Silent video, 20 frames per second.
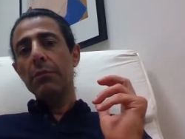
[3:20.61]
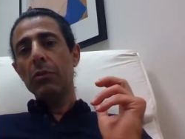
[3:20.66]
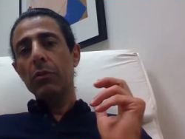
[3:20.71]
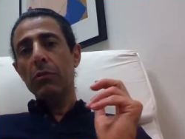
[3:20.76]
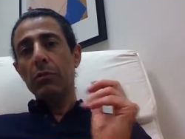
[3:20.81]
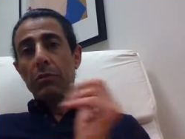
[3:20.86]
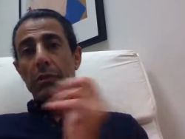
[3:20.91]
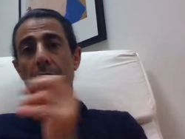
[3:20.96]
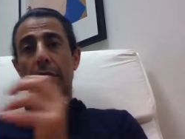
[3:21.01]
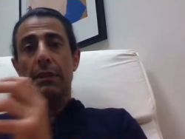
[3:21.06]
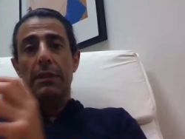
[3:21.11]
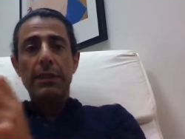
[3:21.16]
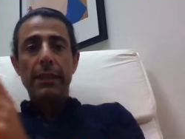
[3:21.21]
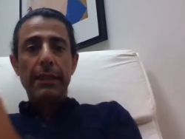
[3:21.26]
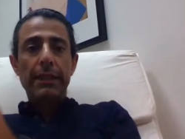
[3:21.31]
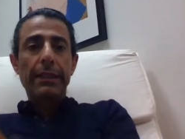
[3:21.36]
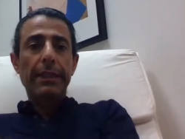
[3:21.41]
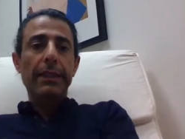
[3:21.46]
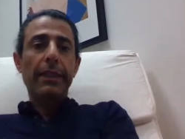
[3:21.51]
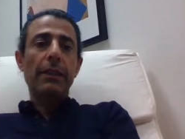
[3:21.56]
So it's
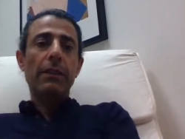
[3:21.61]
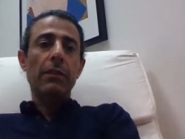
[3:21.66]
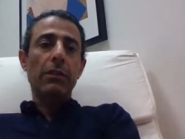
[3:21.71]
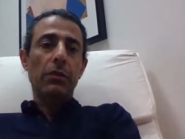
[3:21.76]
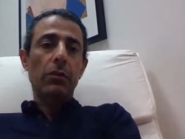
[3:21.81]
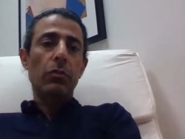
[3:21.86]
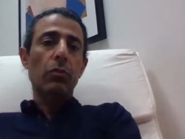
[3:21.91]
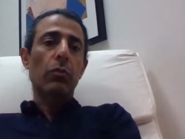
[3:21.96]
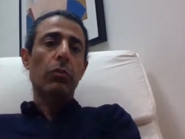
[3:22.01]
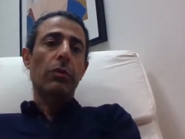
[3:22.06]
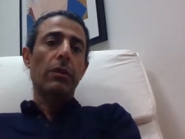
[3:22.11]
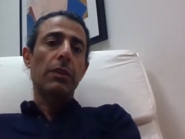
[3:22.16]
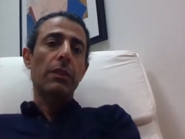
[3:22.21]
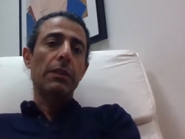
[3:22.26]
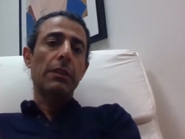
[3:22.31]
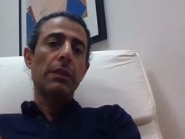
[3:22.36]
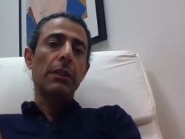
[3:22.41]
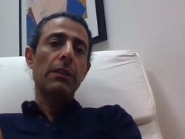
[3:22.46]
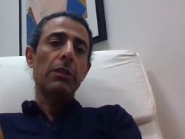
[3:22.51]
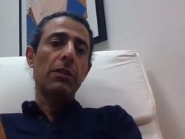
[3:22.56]
dedicated to
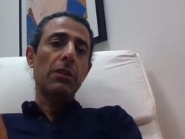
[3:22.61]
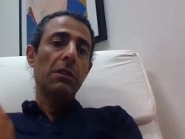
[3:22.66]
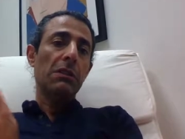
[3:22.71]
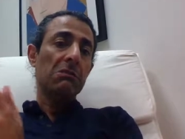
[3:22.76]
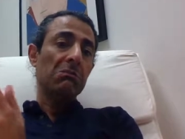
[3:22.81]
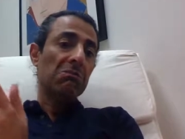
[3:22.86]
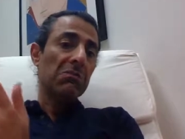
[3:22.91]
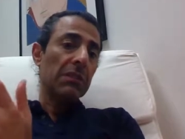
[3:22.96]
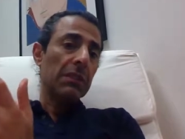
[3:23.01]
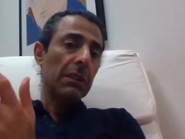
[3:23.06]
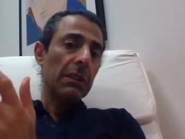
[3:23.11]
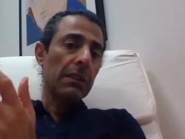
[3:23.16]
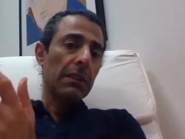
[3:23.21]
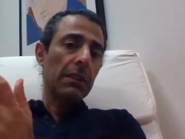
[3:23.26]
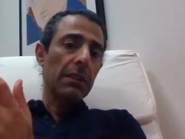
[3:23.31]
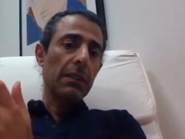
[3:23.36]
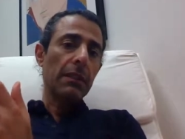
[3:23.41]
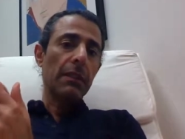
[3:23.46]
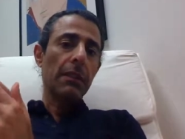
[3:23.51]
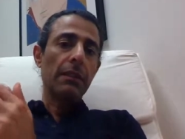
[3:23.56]
organization. It's
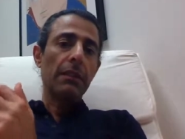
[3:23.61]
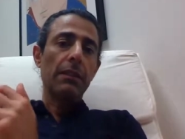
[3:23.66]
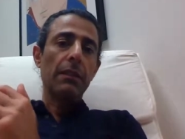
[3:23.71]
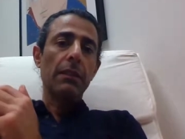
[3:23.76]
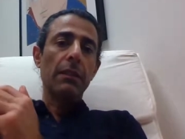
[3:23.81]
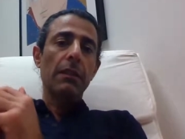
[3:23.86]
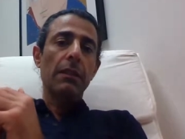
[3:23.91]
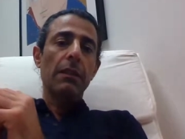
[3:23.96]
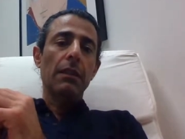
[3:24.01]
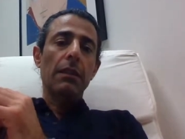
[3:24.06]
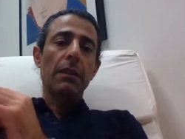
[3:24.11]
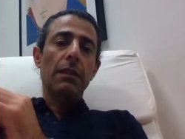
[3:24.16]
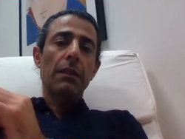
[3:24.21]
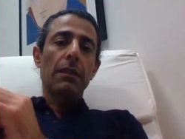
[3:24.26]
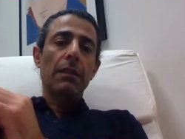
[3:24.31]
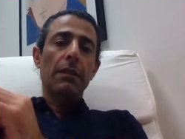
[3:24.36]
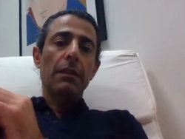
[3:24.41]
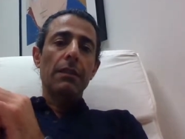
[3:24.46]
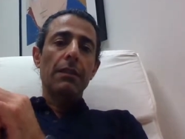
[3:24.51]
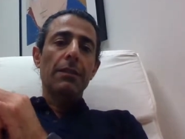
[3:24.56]
nothing that
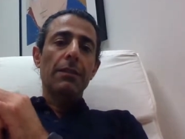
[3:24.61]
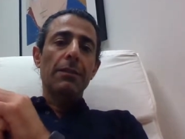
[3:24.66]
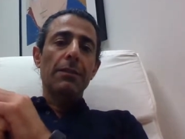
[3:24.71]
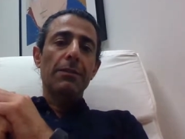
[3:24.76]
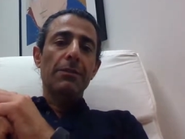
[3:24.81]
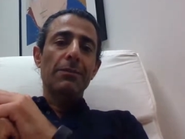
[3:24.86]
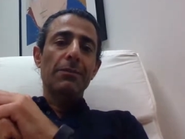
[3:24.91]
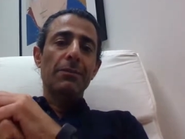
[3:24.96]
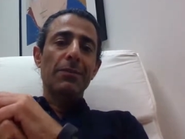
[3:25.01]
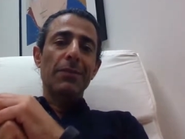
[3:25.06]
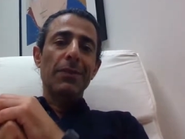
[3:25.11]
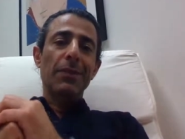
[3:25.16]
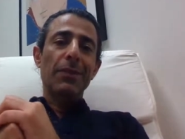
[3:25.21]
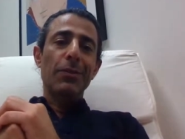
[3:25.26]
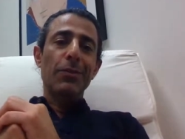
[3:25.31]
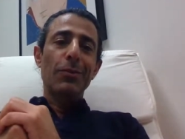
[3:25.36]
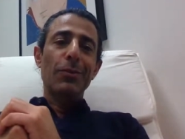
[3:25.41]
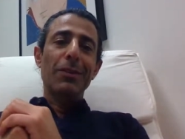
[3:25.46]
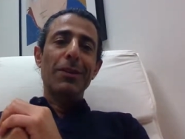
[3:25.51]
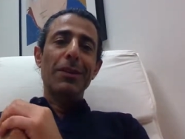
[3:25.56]

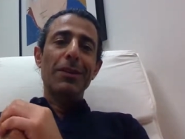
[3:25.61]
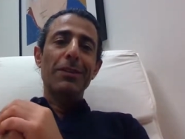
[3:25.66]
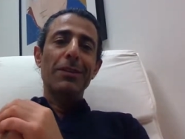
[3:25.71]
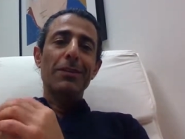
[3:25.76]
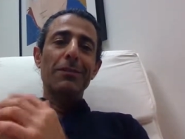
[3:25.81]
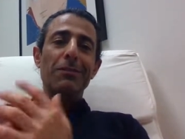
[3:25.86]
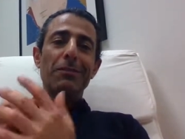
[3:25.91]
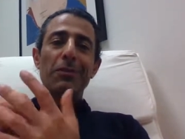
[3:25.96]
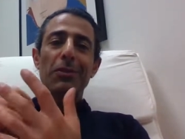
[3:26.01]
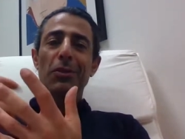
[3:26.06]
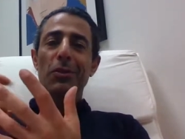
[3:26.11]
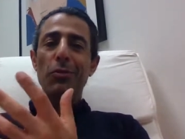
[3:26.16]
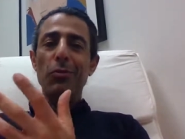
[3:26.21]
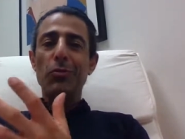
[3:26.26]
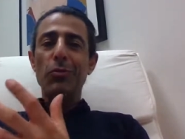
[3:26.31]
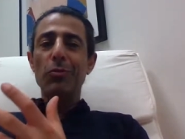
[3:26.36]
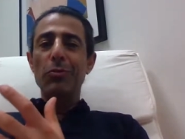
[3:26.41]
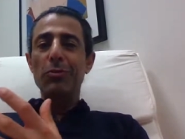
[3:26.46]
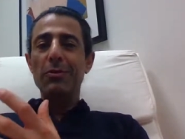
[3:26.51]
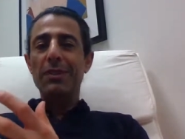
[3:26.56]
you can
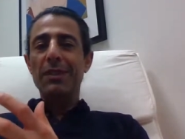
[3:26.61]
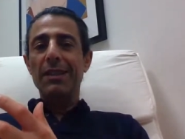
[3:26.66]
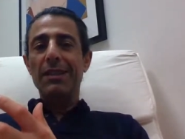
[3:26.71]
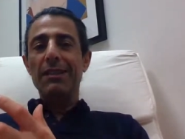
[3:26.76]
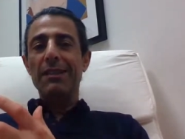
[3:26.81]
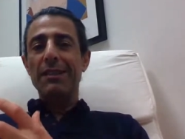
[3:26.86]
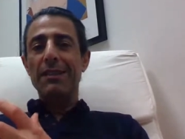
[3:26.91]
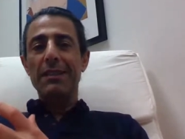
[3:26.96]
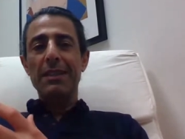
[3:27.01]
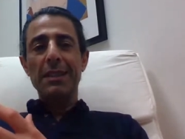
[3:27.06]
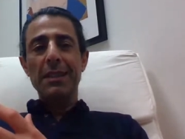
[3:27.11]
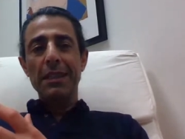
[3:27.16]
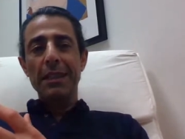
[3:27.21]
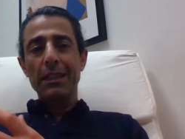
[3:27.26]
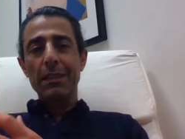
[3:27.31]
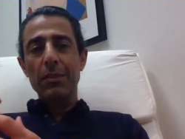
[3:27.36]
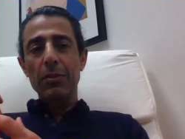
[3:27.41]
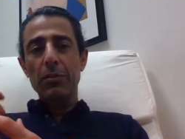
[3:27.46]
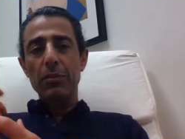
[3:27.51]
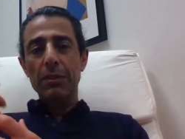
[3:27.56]
use as a
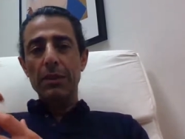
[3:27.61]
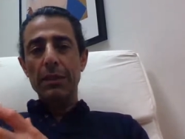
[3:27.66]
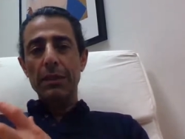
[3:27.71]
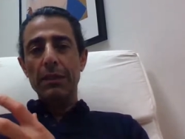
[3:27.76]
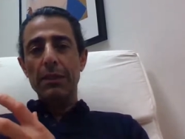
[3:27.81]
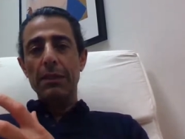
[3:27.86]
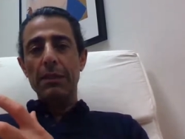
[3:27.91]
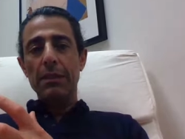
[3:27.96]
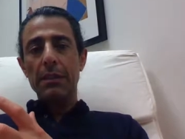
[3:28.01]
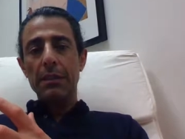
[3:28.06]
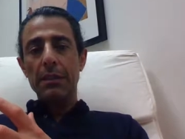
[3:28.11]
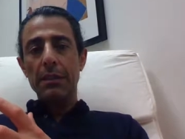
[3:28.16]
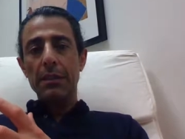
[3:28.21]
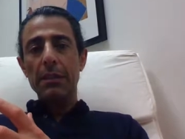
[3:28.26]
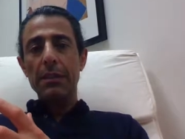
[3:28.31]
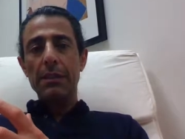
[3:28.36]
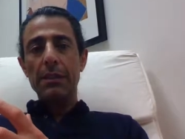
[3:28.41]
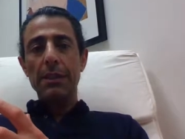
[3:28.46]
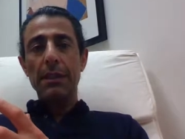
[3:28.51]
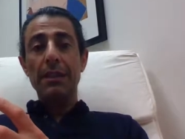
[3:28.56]
single user.
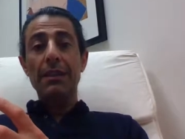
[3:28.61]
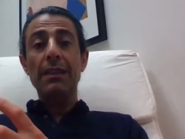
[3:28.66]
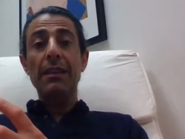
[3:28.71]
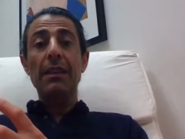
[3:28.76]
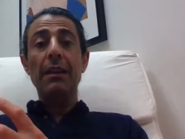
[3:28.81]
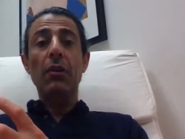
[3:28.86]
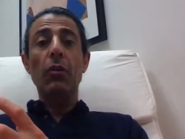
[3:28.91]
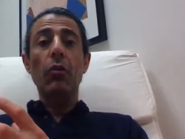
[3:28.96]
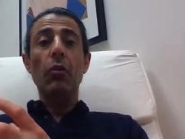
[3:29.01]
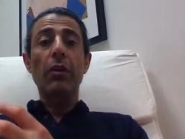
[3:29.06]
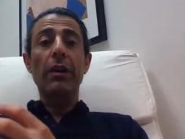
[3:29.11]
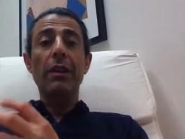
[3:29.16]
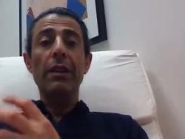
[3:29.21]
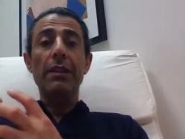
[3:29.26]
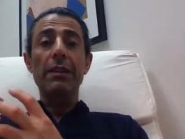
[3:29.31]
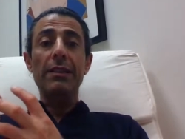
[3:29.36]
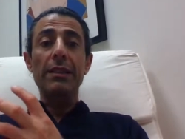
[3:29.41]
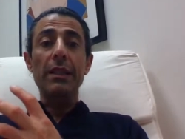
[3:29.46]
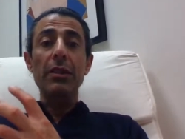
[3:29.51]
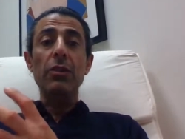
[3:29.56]
It's an
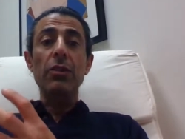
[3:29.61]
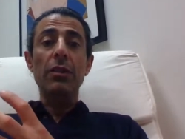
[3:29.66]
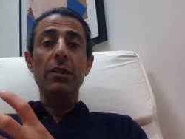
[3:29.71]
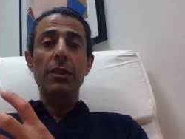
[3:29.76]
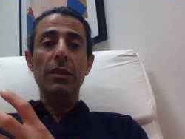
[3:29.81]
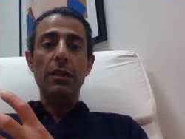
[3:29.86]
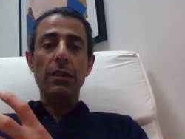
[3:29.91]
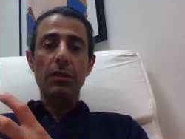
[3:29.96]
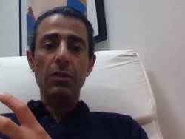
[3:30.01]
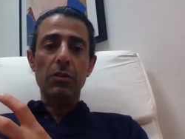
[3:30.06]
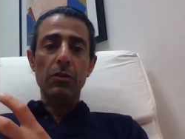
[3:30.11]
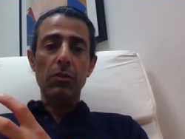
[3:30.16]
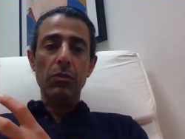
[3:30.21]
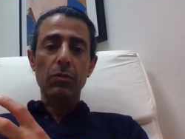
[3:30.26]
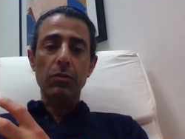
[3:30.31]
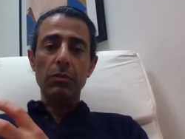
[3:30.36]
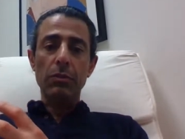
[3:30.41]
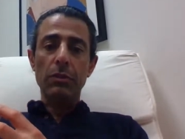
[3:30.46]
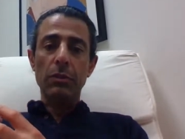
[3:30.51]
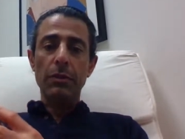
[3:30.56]
organizational
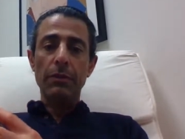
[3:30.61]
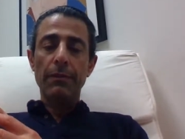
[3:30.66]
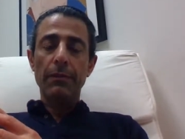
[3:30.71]
resource.